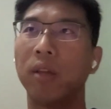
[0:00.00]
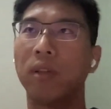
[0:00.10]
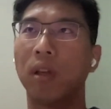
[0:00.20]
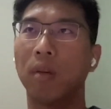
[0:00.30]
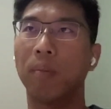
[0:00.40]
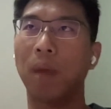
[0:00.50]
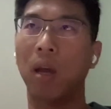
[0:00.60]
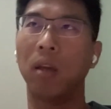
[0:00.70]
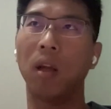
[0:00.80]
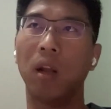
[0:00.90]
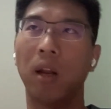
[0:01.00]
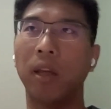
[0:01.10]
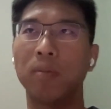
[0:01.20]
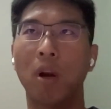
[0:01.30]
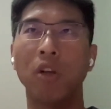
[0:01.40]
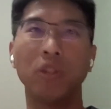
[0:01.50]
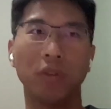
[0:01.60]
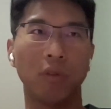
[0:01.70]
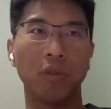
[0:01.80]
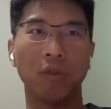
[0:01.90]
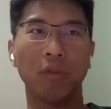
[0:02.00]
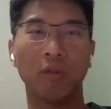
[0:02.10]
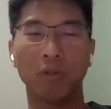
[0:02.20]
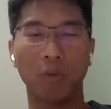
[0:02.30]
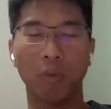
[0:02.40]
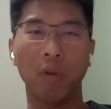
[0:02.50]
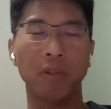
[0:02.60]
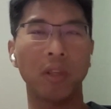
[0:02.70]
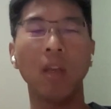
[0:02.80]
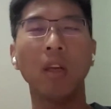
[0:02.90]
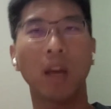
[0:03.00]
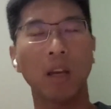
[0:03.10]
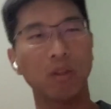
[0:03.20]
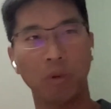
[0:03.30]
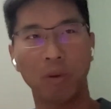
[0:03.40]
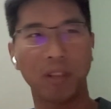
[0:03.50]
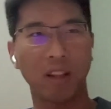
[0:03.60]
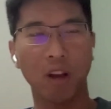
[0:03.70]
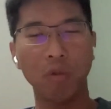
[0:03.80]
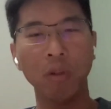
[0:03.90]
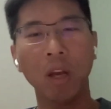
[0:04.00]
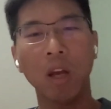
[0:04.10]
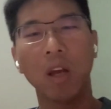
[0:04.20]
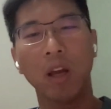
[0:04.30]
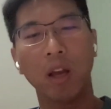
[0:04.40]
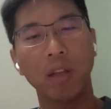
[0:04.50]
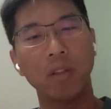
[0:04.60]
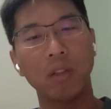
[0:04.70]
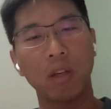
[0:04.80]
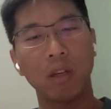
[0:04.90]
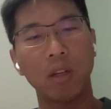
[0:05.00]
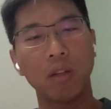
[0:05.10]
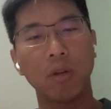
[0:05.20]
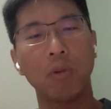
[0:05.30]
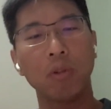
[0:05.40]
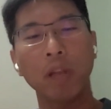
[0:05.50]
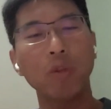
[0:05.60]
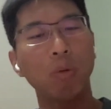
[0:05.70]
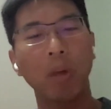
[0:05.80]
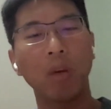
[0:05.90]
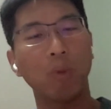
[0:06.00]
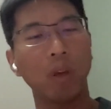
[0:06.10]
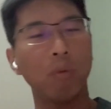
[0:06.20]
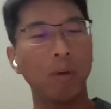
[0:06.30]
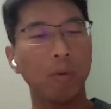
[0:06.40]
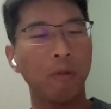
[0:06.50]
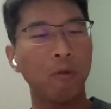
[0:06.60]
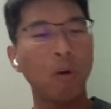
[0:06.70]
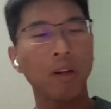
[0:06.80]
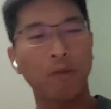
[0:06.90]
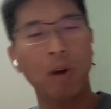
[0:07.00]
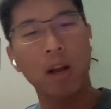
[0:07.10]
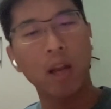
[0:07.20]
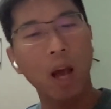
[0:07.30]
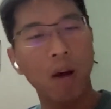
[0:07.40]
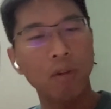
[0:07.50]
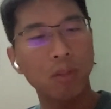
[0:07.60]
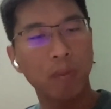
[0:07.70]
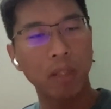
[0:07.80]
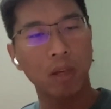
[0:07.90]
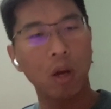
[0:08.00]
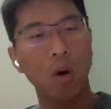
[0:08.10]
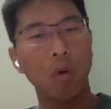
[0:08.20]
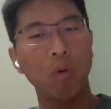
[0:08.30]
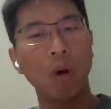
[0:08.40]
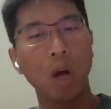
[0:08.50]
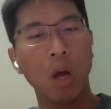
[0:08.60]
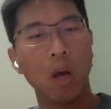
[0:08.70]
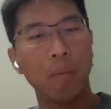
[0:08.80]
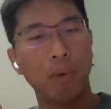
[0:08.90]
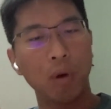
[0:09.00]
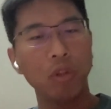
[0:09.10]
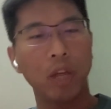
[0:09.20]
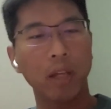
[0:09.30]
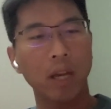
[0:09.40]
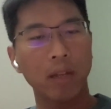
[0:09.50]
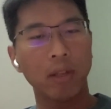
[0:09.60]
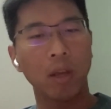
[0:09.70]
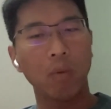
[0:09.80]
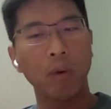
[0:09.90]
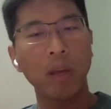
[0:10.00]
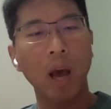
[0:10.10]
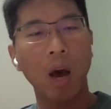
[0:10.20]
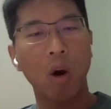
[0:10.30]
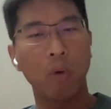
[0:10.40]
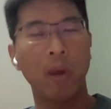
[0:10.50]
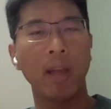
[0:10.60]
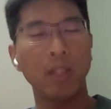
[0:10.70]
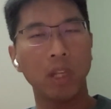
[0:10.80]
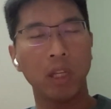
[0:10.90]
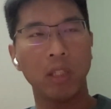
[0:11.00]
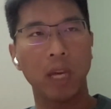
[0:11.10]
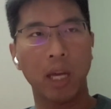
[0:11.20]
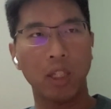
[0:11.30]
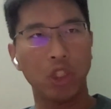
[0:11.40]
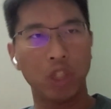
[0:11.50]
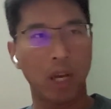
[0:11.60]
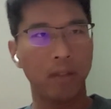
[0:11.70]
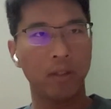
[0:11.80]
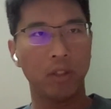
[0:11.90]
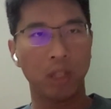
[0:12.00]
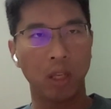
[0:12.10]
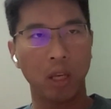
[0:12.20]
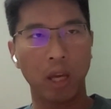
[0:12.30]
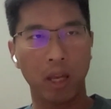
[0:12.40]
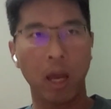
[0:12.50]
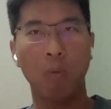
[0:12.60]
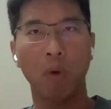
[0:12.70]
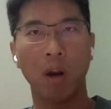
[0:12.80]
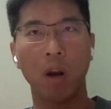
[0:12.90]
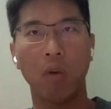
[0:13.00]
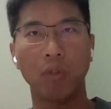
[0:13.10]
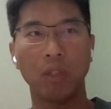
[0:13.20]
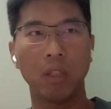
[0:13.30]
think by late March. So we'll see. Yeah, so you'll see the code. And so actually we forked from ClickHouse, but the whole project, I think we are oriented as just the AI workload.